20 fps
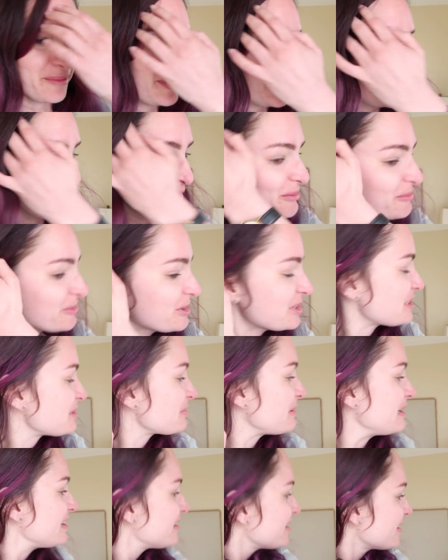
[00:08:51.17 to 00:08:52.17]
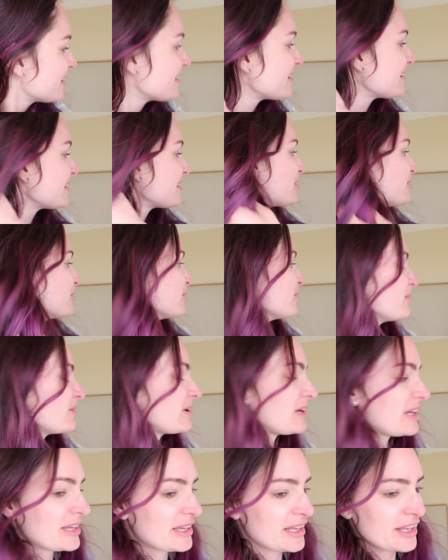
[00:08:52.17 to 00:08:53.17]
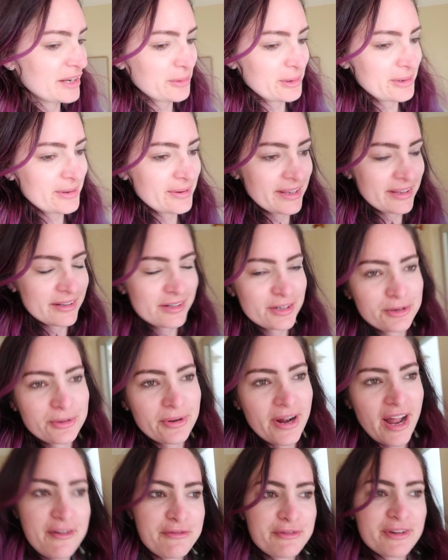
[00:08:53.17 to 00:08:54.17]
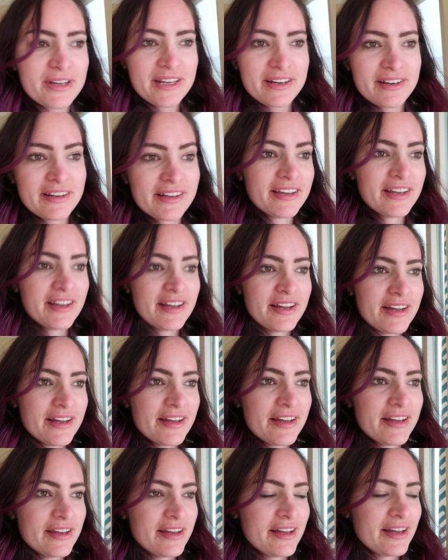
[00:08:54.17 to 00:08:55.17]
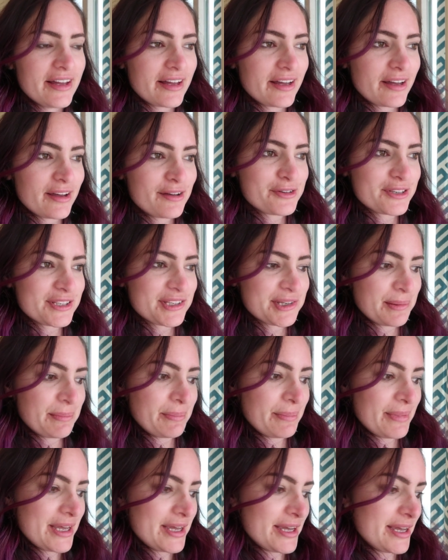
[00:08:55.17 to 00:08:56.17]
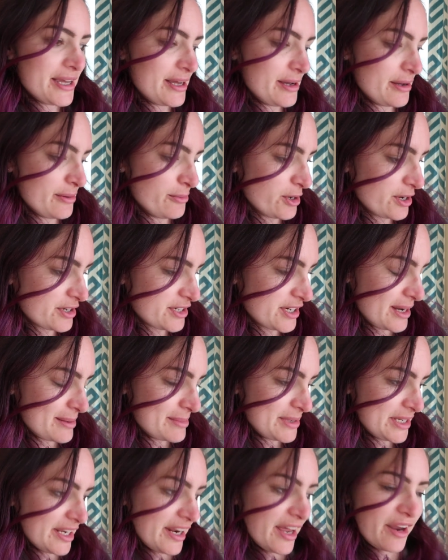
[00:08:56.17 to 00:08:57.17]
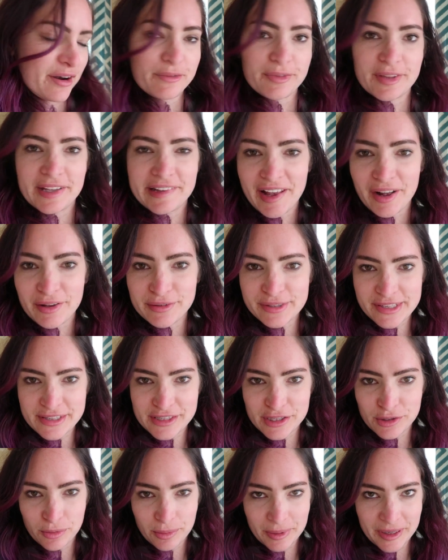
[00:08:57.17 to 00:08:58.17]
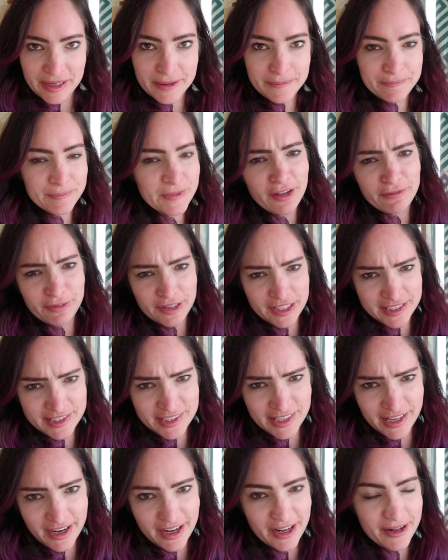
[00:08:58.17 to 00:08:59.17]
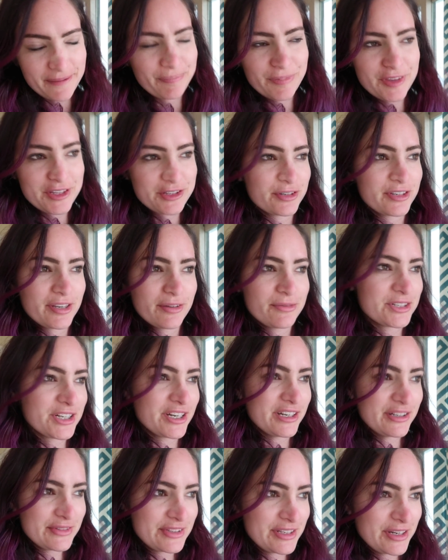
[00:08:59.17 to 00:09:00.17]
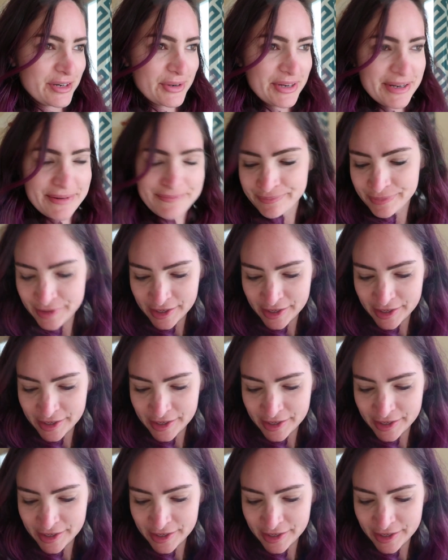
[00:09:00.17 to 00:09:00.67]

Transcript: Anyway, we just went into a little cafe for some work time to get out of these houses that we've been in. Lovely as they are. It's good to have a change of scenery.